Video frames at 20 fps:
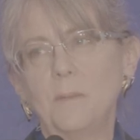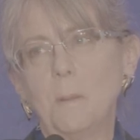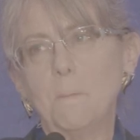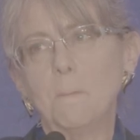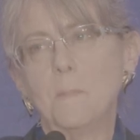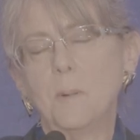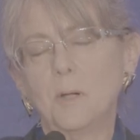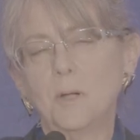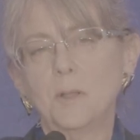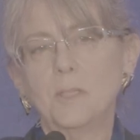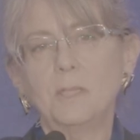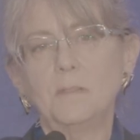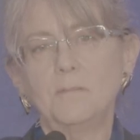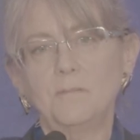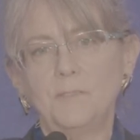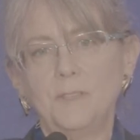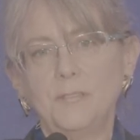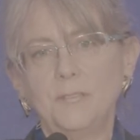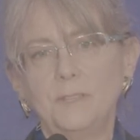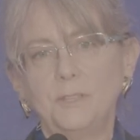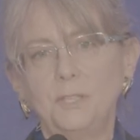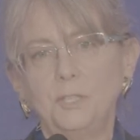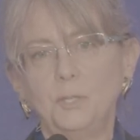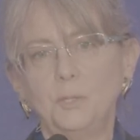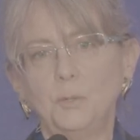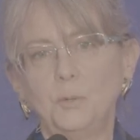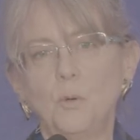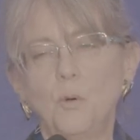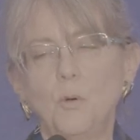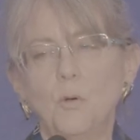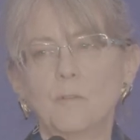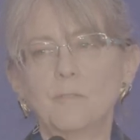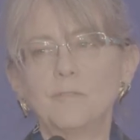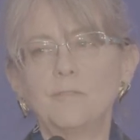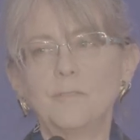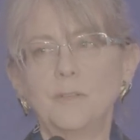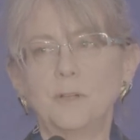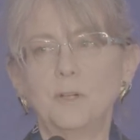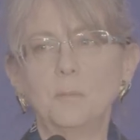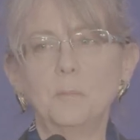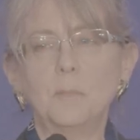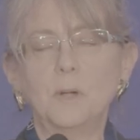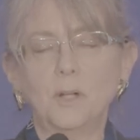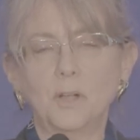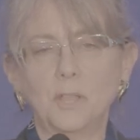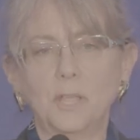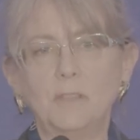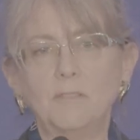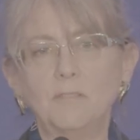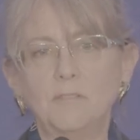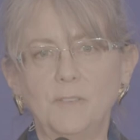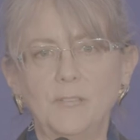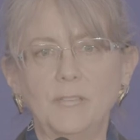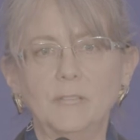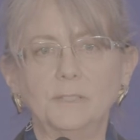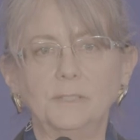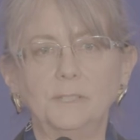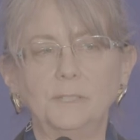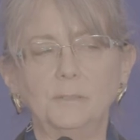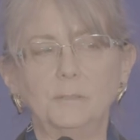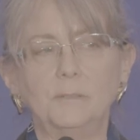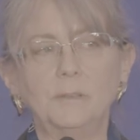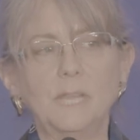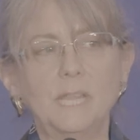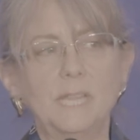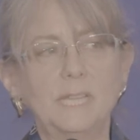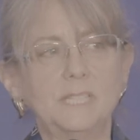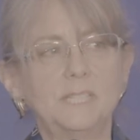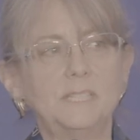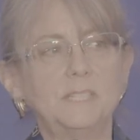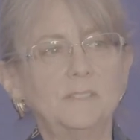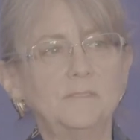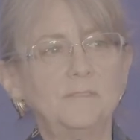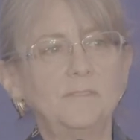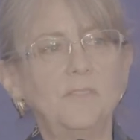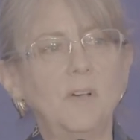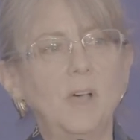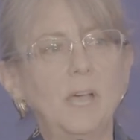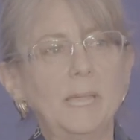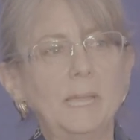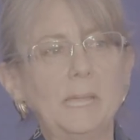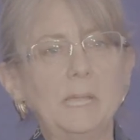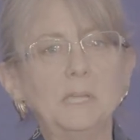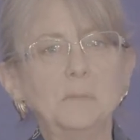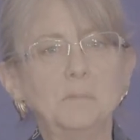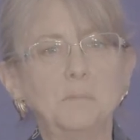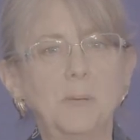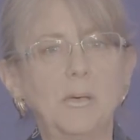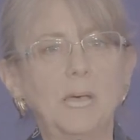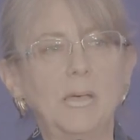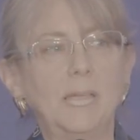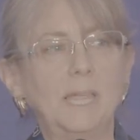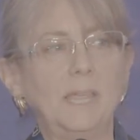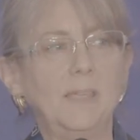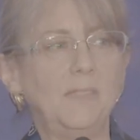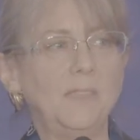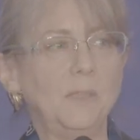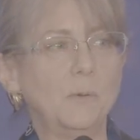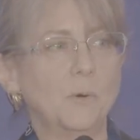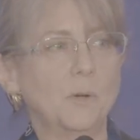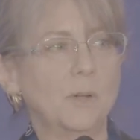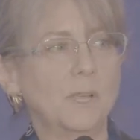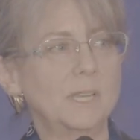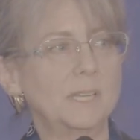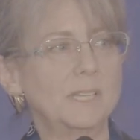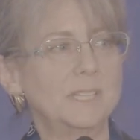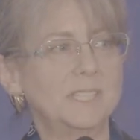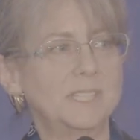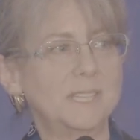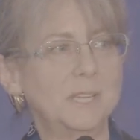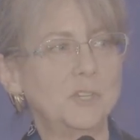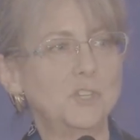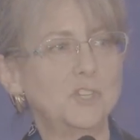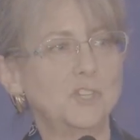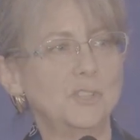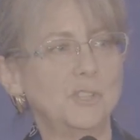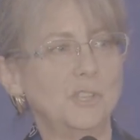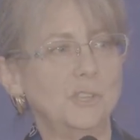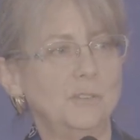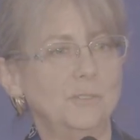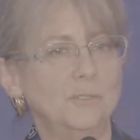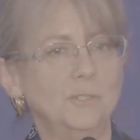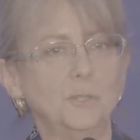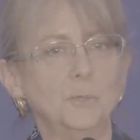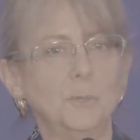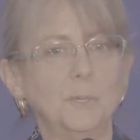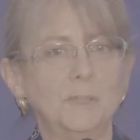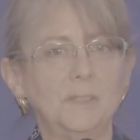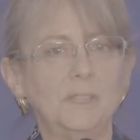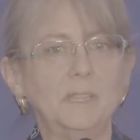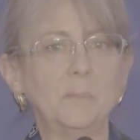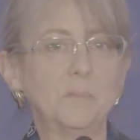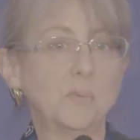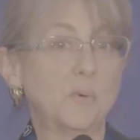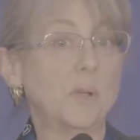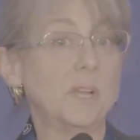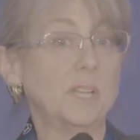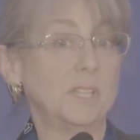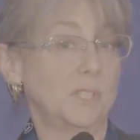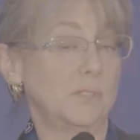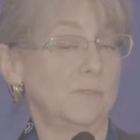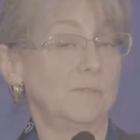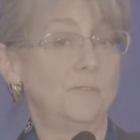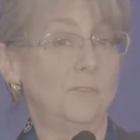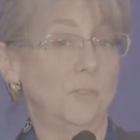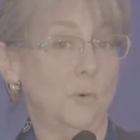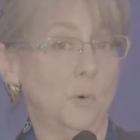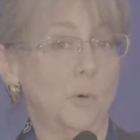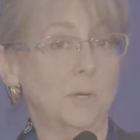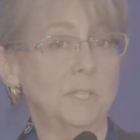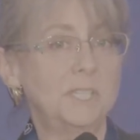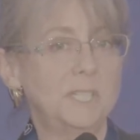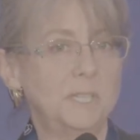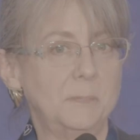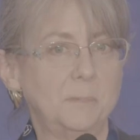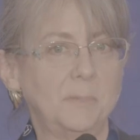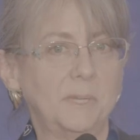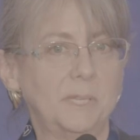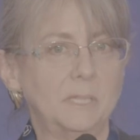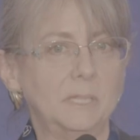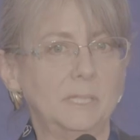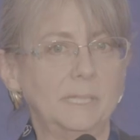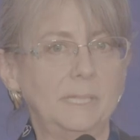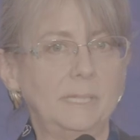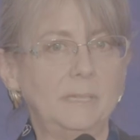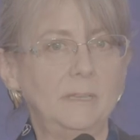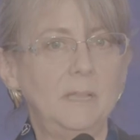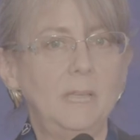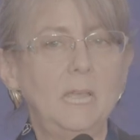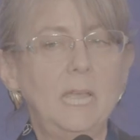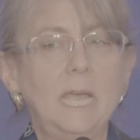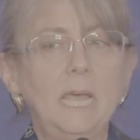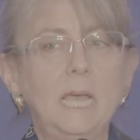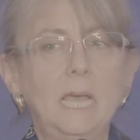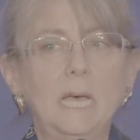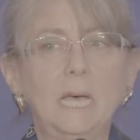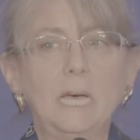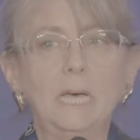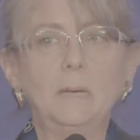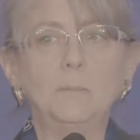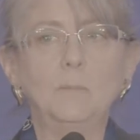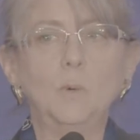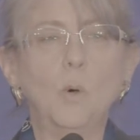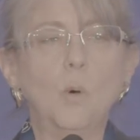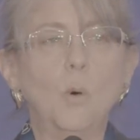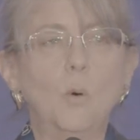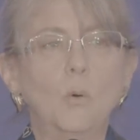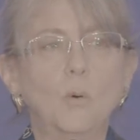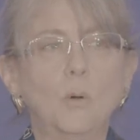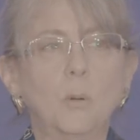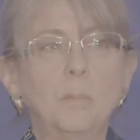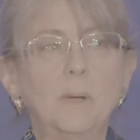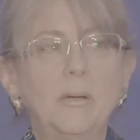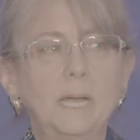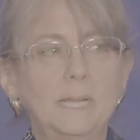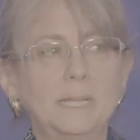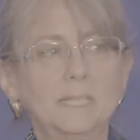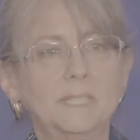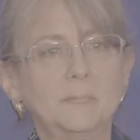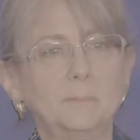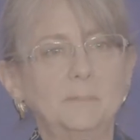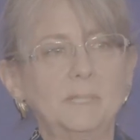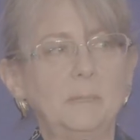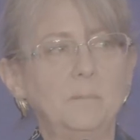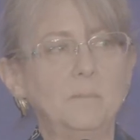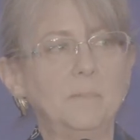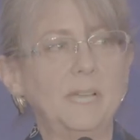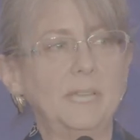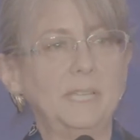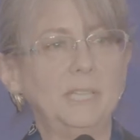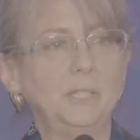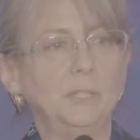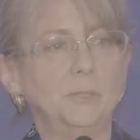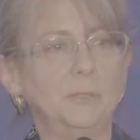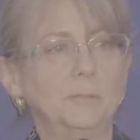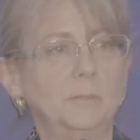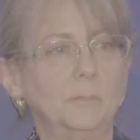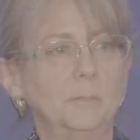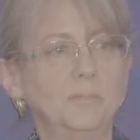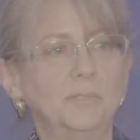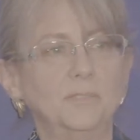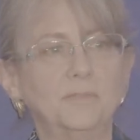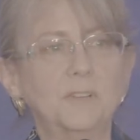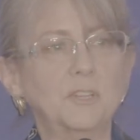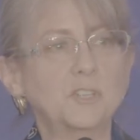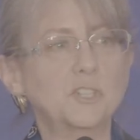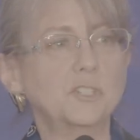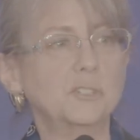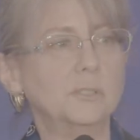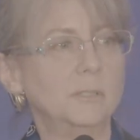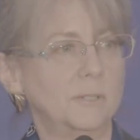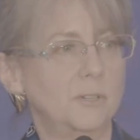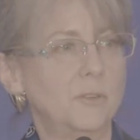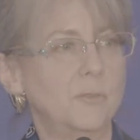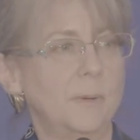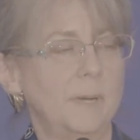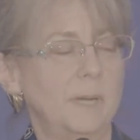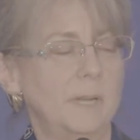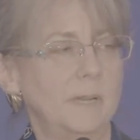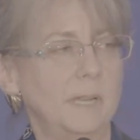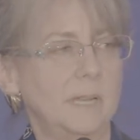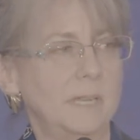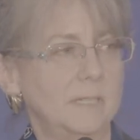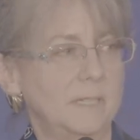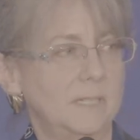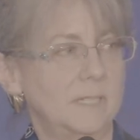Market value or fair market value is defined by the organization that you're doing the appraisal for, typically, or possibly by your professional accrediting